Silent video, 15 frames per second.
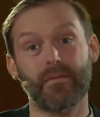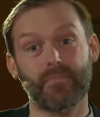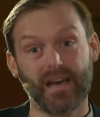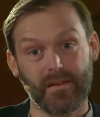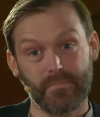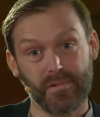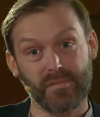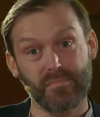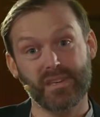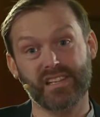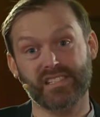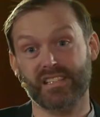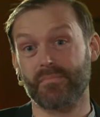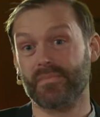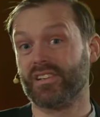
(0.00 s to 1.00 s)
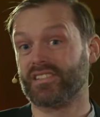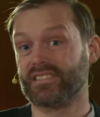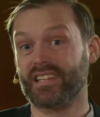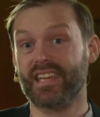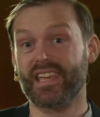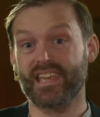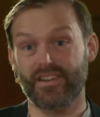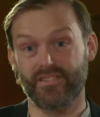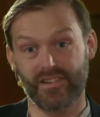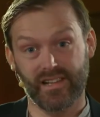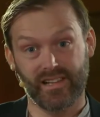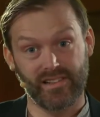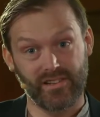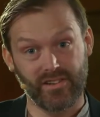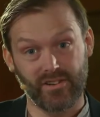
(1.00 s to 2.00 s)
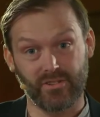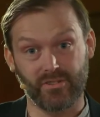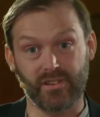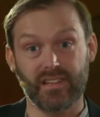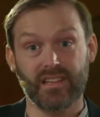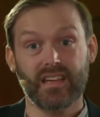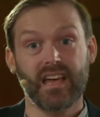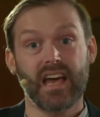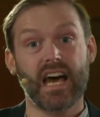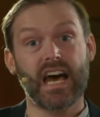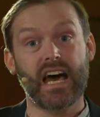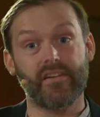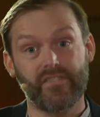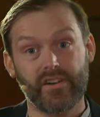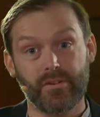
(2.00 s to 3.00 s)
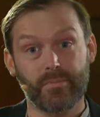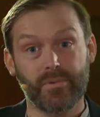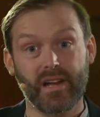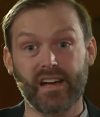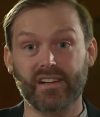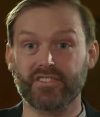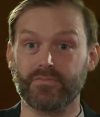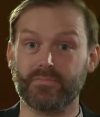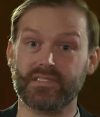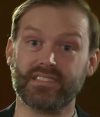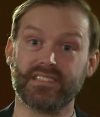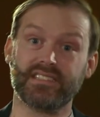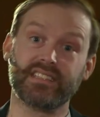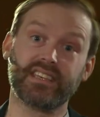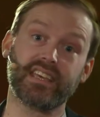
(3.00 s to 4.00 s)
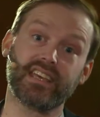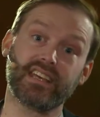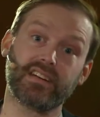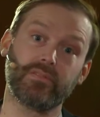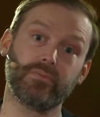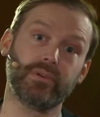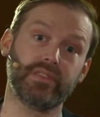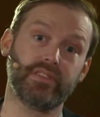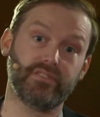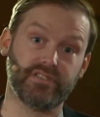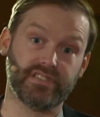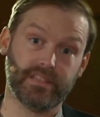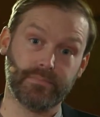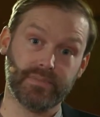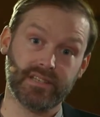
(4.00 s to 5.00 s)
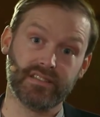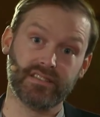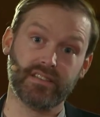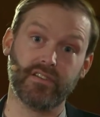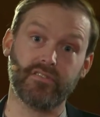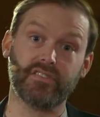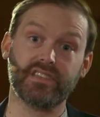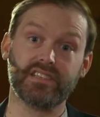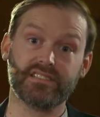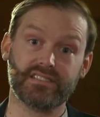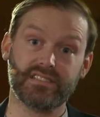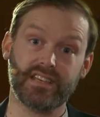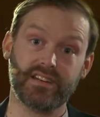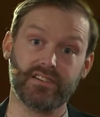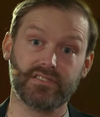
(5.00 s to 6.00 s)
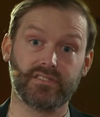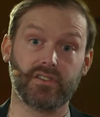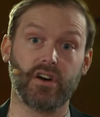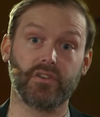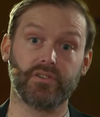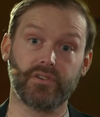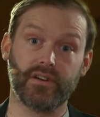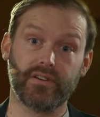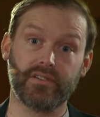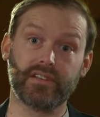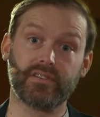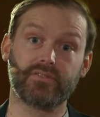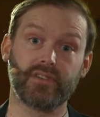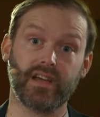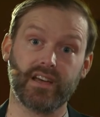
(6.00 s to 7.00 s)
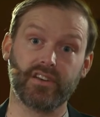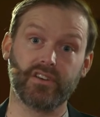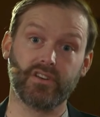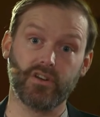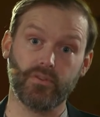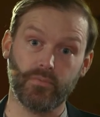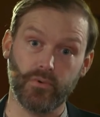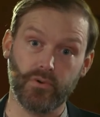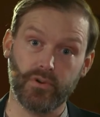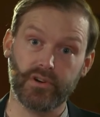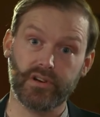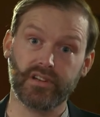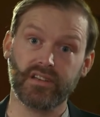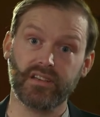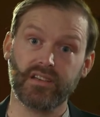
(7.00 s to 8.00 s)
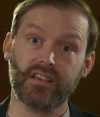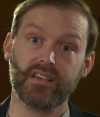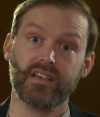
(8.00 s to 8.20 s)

I'm happy because I'm not here alone. I'm very proud to be sitting here with the recipient of this year's Honorary Dragon Award,